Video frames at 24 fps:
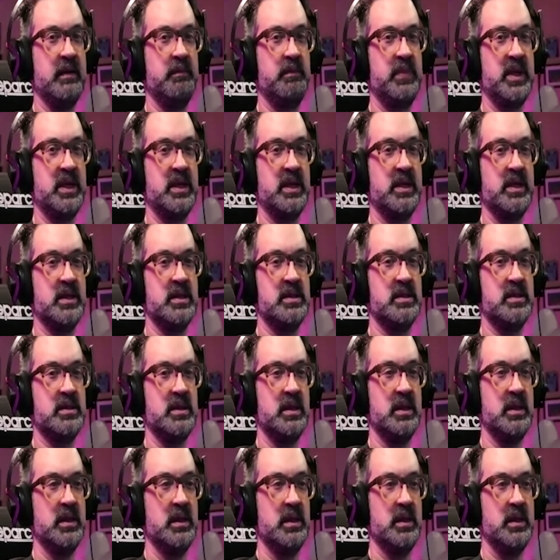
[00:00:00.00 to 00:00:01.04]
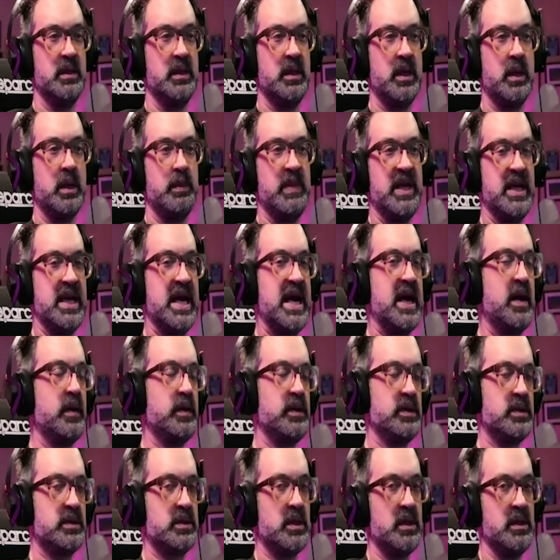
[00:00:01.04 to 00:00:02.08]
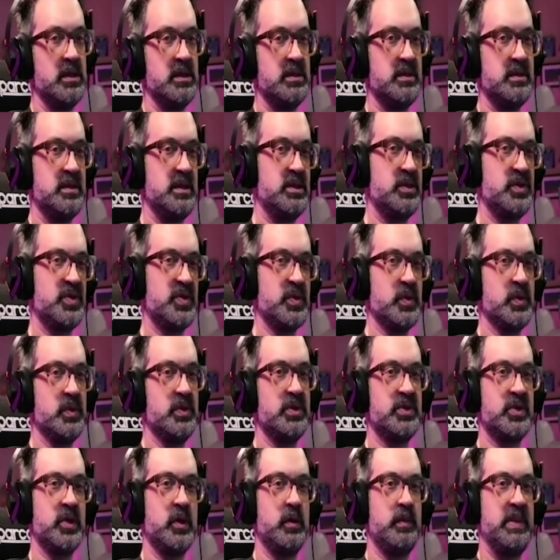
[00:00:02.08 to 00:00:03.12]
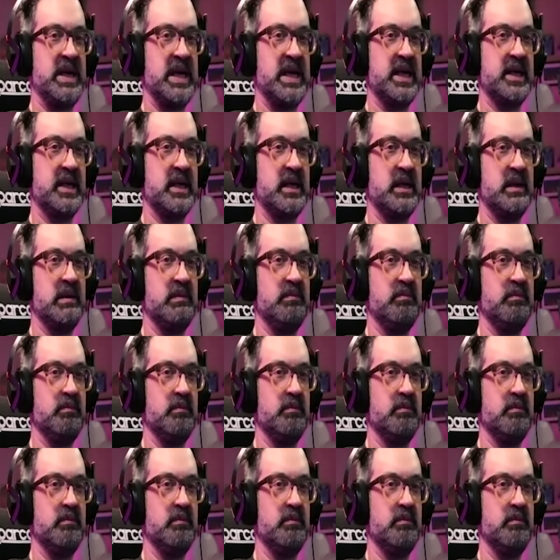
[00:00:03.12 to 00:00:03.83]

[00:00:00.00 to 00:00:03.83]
Because, I mean, now you're starting to see schools go back in,